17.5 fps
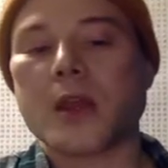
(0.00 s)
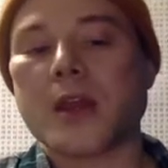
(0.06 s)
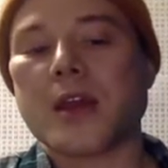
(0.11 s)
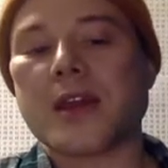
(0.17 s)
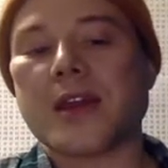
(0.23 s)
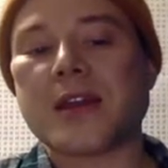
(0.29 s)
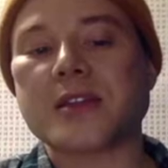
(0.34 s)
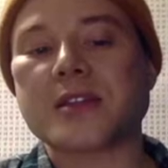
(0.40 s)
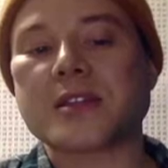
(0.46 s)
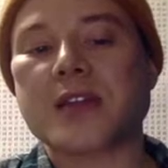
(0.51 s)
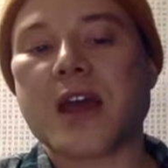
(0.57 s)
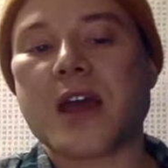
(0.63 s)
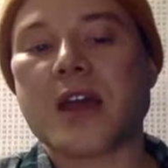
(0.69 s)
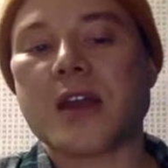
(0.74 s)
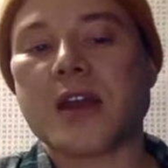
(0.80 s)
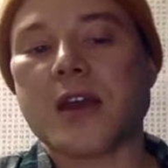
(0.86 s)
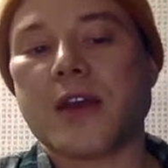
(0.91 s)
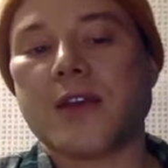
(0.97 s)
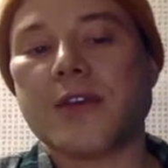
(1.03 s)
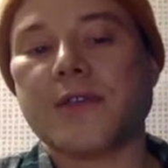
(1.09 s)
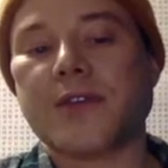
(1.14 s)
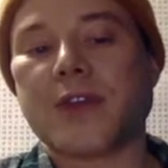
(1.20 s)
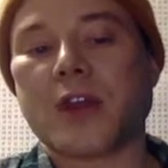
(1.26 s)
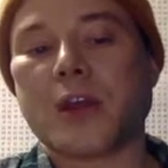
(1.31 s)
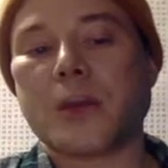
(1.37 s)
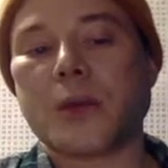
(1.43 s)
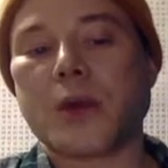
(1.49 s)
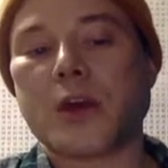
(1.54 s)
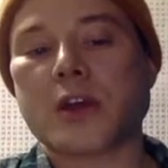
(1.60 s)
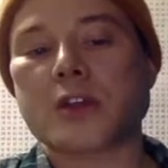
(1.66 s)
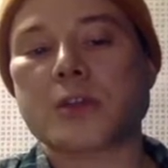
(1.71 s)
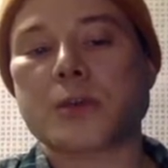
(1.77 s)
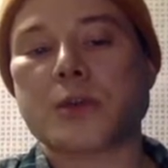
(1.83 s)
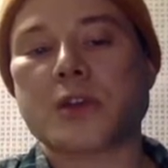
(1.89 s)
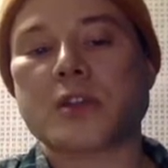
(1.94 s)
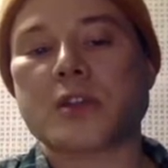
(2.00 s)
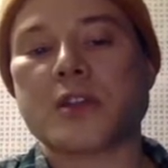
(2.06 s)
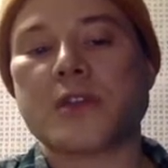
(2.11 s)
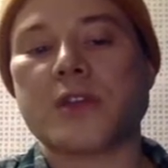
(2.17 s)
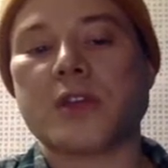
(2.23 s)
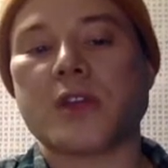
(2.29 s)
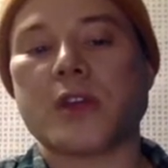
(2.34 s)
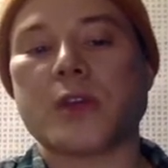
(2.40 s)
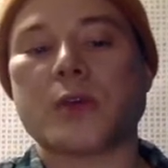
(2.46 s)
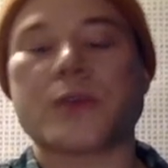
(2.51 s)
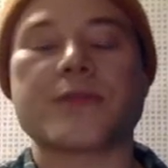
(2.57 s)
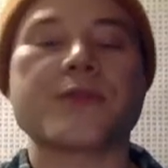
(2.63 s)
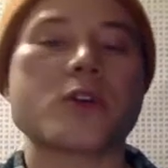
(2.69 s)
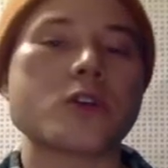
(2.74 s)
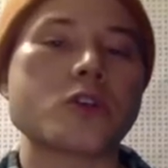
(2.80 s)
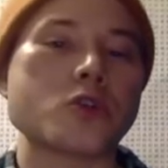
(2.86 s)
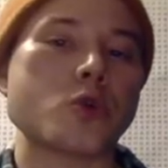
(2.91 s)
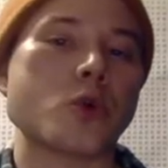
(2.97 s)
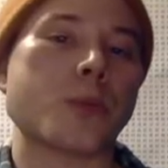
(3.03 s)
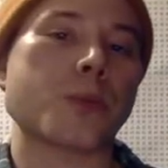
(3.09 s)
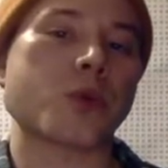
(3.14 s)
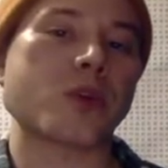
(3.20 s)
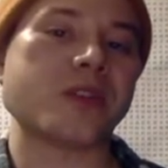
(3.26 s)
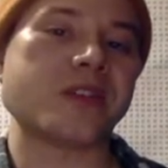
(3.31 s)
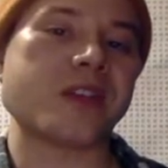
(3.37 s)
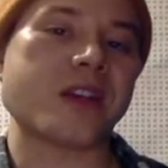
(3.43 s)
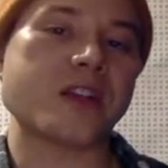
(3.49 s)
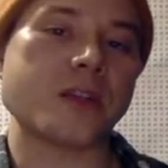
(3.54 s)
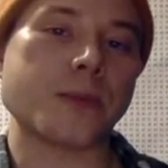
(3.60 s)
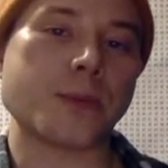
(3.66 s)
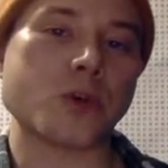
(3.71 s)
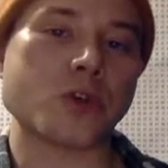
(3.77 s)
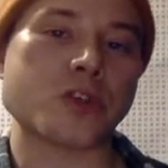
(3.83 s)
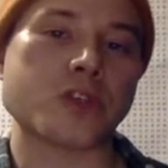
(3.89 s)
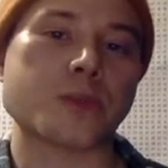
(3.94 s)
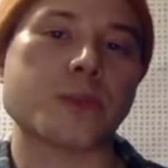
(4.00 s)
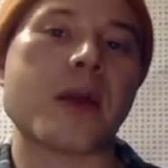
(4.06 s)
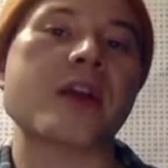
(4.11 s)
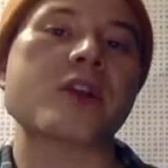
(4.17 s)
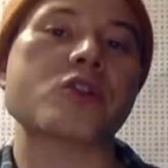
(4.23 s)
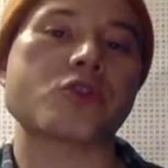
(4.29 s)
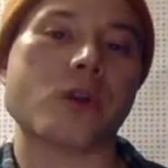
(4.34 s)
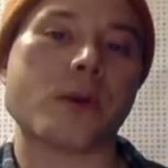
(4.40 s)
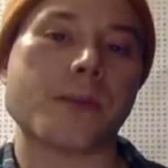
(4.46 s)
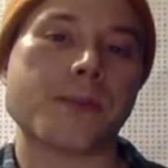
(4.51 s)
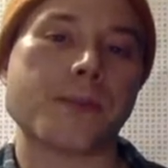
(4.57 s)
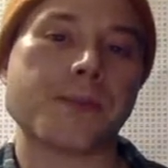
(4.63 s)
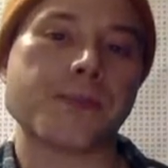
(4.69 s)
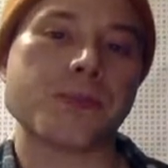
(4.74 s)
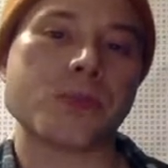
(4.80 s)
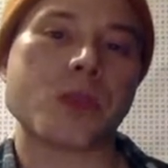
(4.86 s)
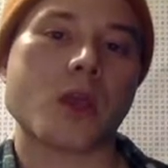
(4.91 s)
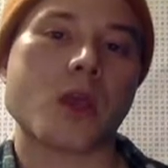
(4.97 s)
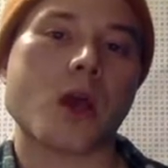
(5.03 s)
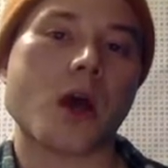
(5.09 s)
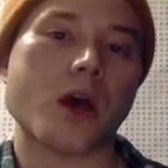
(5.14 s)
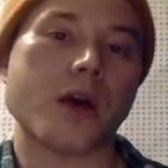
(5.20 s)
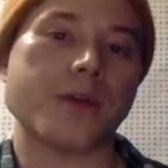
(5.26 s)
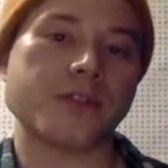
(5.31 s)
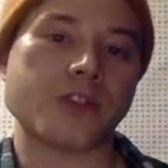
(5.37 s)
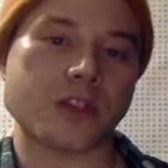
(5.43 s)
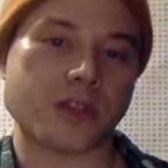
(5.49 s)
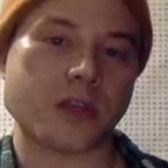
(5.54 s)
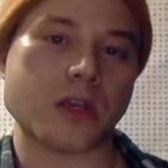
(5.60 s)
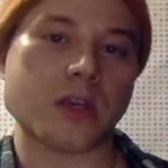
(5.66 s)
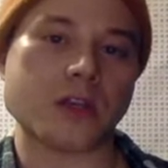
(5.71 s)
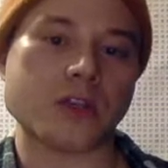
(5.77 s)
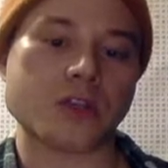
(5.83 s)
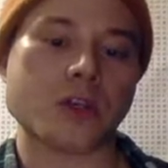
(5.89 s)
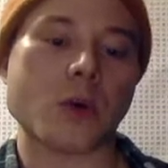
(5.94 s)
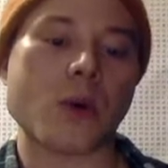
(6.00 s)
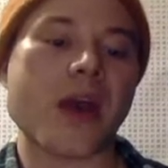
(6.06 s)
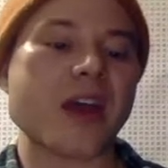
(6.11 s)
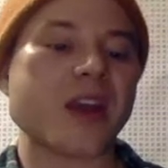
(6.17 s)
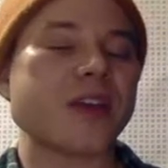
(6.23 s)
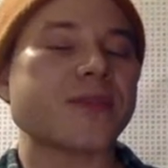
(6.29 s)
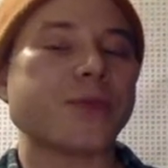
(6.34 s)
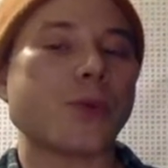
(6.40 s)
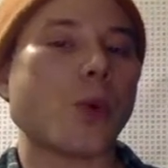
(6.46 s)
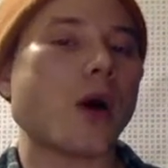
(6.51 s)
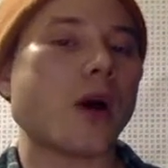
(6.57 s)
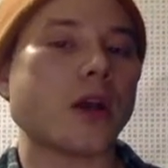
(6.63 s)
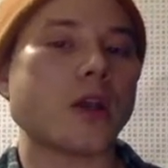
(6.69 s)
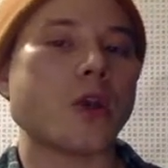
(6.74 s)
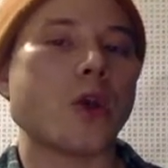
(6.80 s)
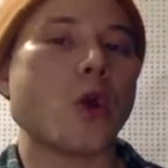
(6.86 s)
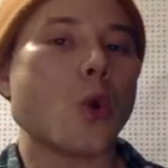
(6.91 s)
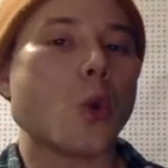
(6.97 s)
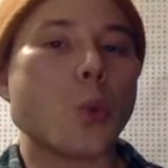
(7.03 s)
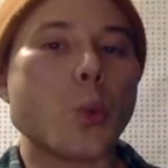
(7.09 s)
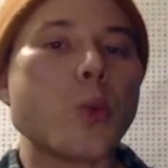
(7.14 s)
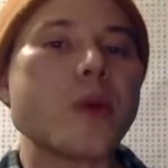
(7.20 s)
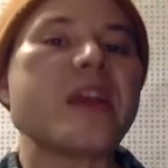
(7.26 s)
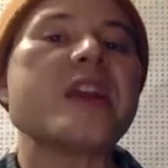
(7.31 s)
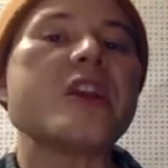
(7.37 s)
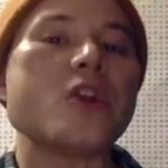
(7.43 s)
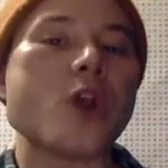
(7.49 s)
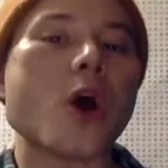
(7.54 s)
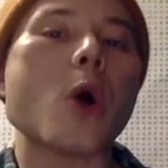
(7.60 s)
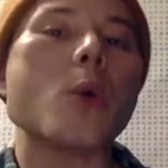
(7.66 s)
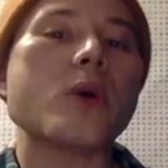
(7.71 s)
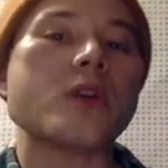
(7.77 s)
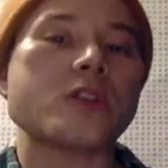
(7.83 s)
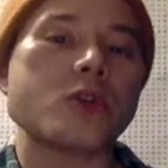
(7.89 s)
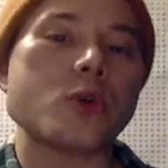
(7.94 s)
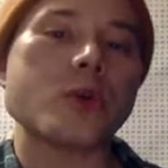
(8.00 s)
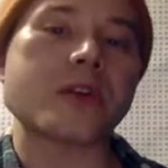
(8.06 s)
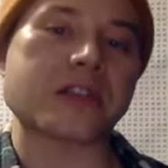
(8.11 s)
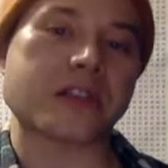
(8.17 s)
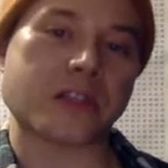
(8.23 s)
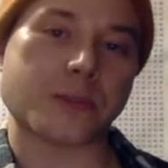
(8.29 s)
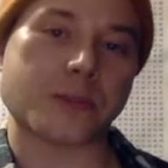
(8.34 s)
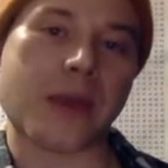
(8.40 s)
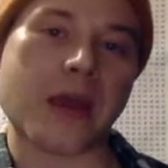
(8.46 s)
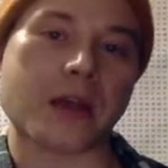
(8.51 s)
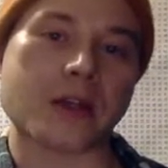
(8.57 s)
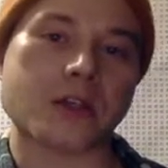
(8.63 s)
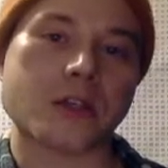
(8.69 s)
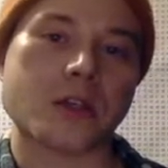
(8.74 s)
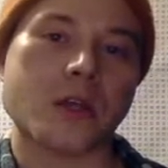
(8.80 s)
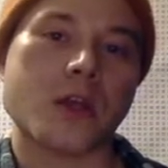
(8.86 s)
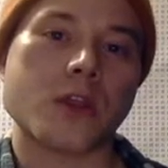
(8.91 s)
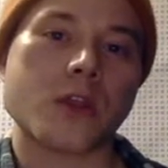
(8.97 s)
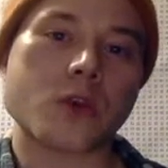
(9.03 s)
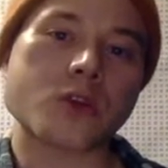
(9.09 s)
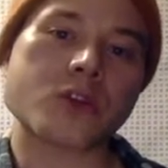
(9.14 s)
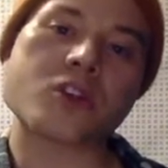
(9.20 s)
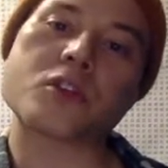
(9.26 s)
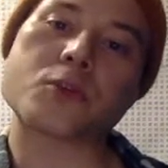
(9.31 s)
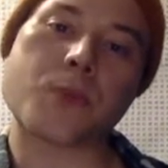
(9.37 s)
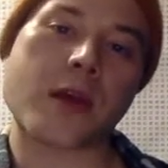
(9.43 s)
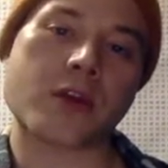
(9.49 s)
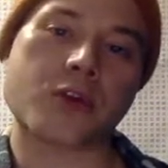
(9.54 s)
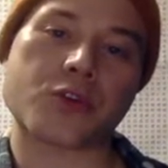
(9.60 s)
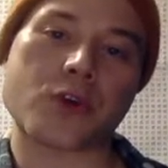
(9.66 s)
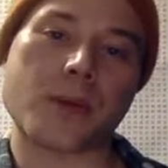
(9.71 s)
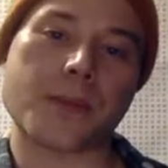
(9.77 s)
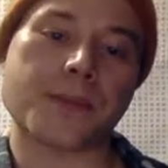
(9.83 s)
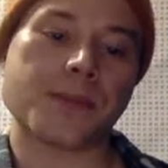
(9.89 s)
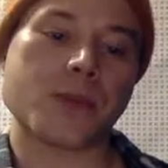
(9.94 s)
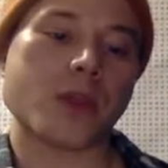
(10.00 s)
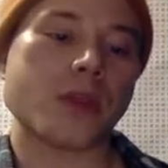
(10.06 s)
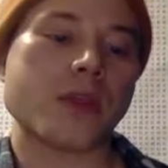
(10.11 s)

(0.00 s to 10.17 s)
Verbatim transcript: It's that variable expressivity refers to a predictable spectrum of disease. So NF1, we know what to expect. There's a spectrum.